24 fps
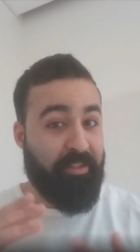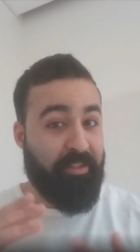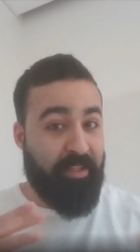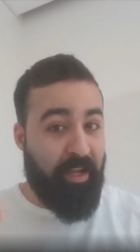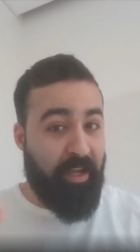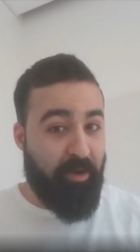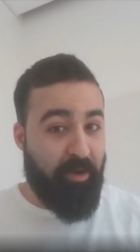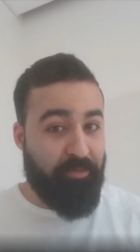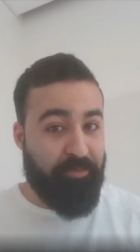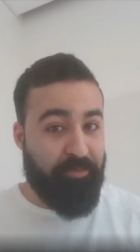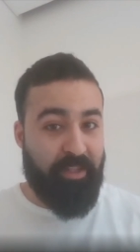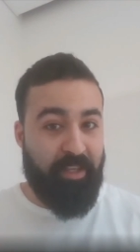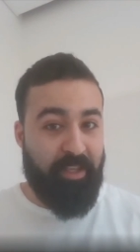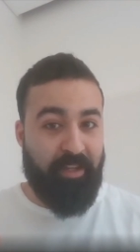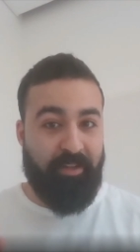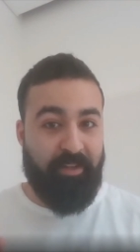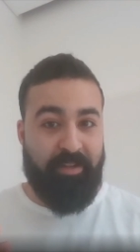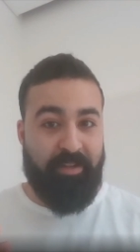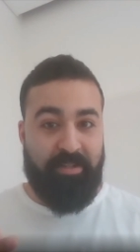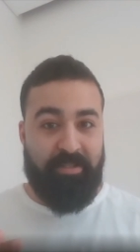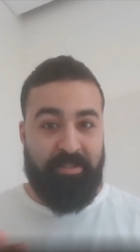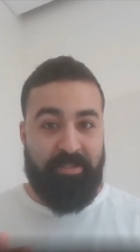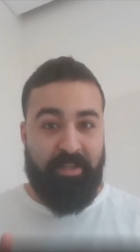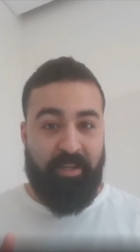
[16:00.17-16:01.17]
out and
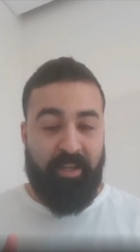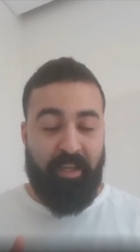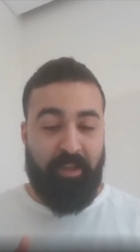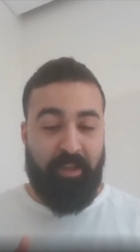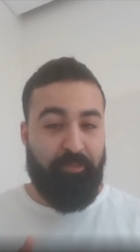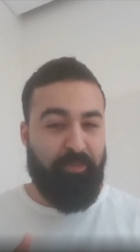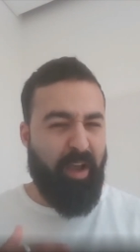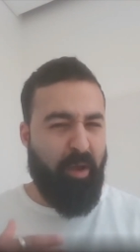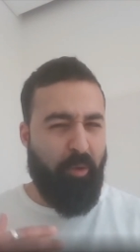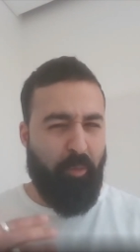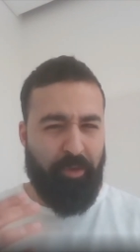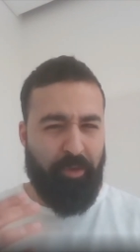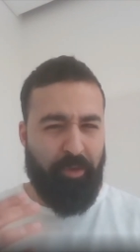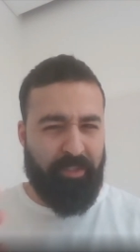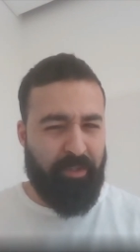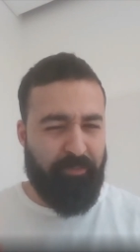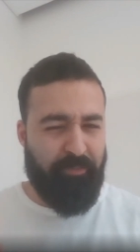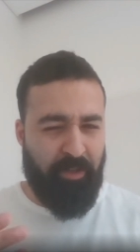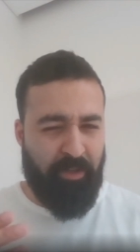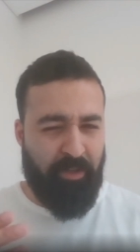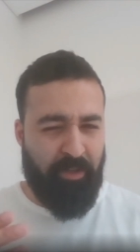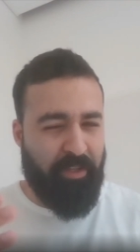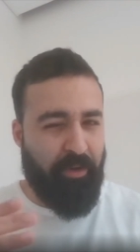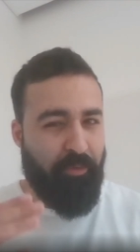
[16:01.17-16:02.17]
if i was
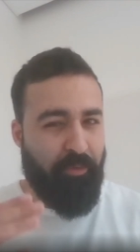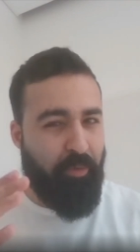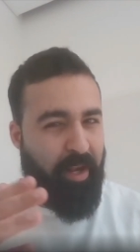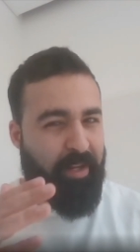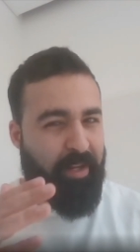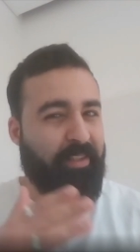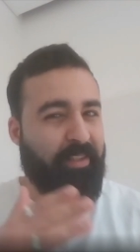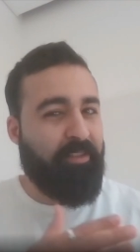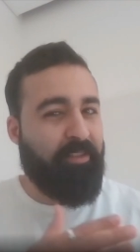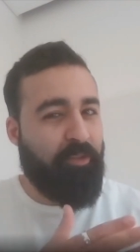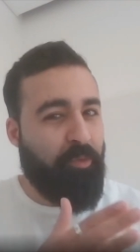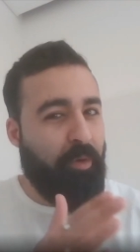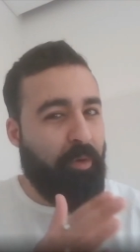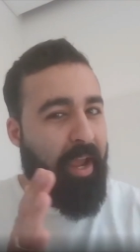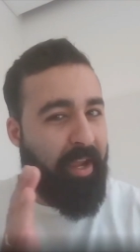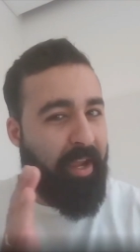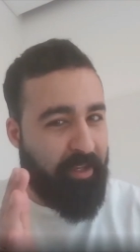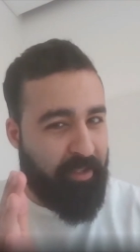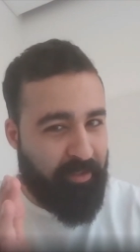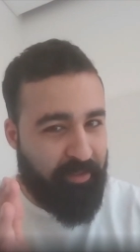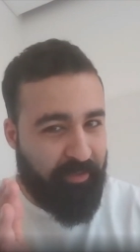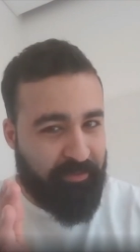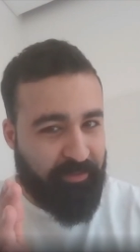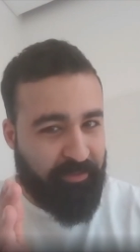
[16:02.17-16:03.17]
even on the right
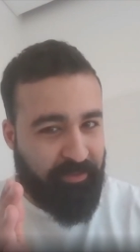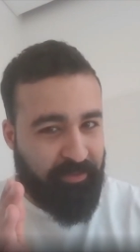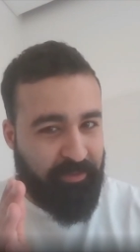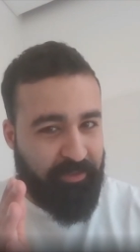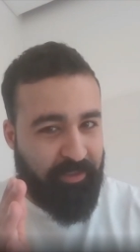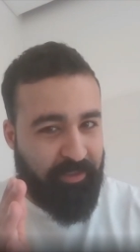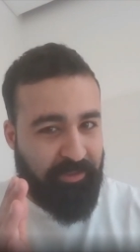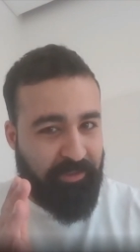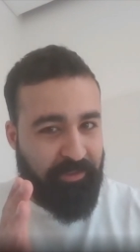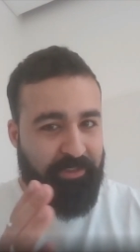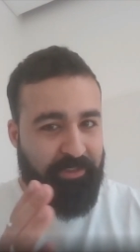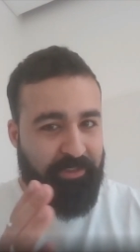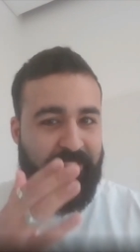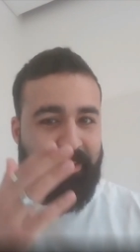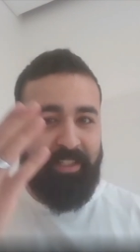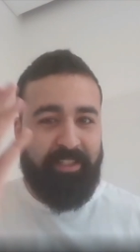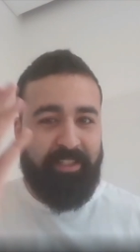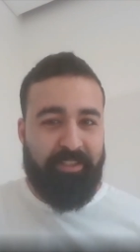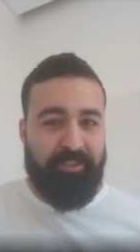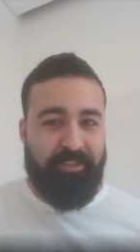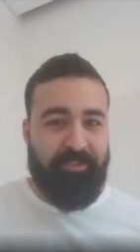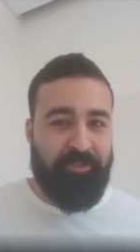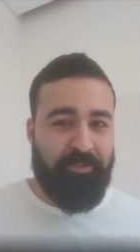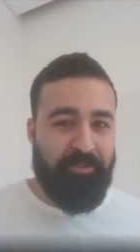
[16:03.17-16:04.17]
track it's
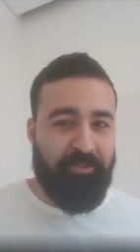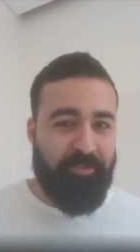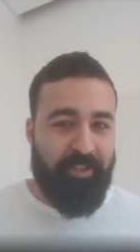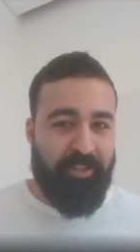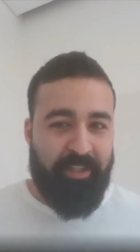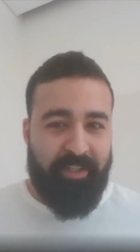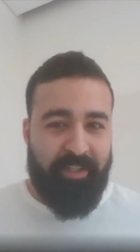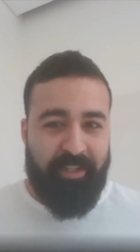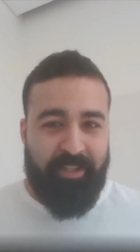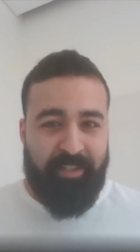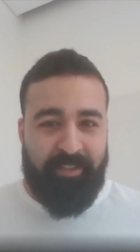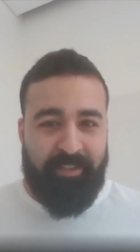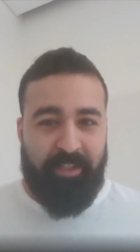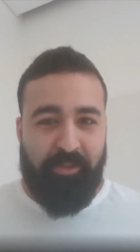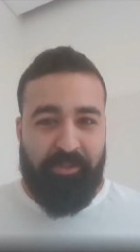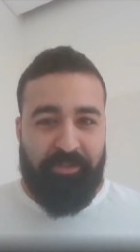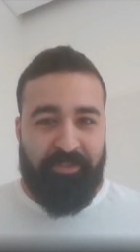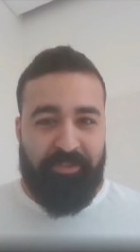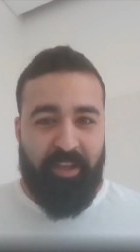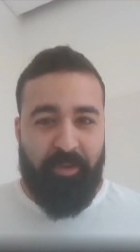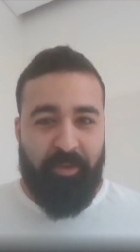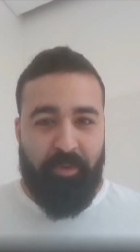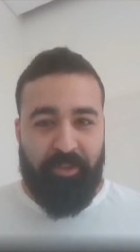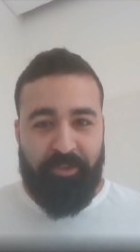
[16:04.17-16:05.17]
easy to tell
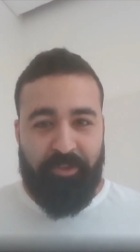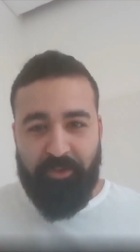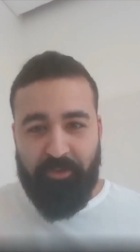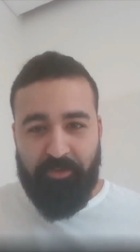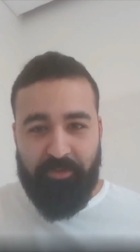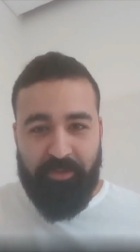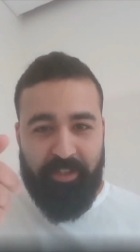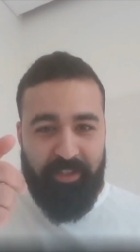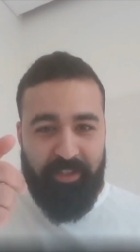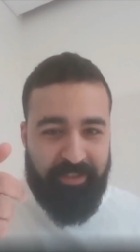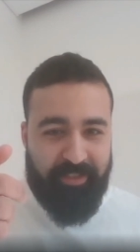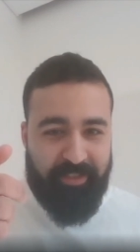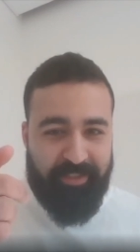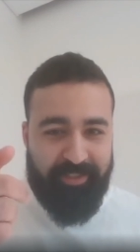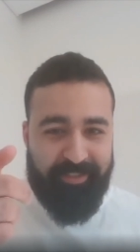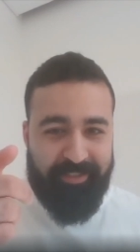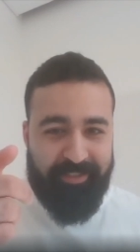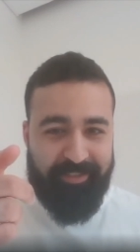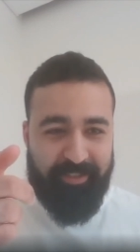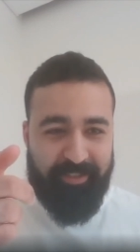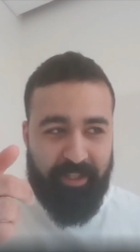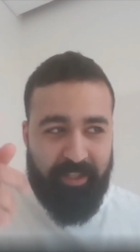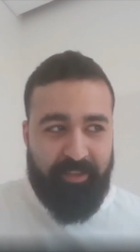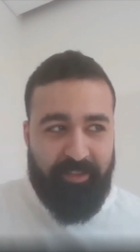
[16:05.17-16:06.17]
someone do this
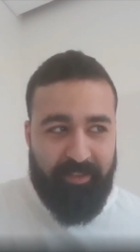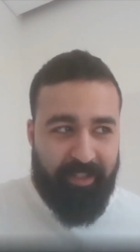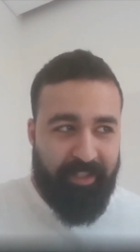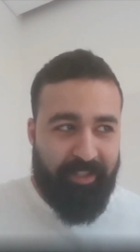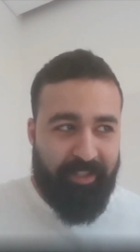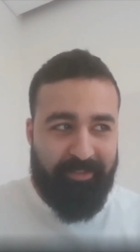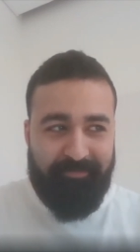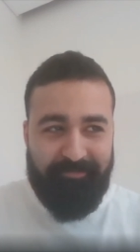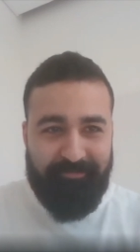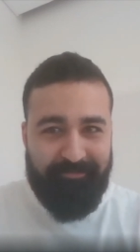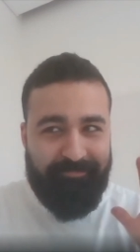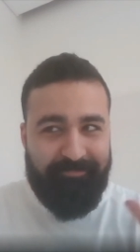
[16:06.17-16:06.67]
and then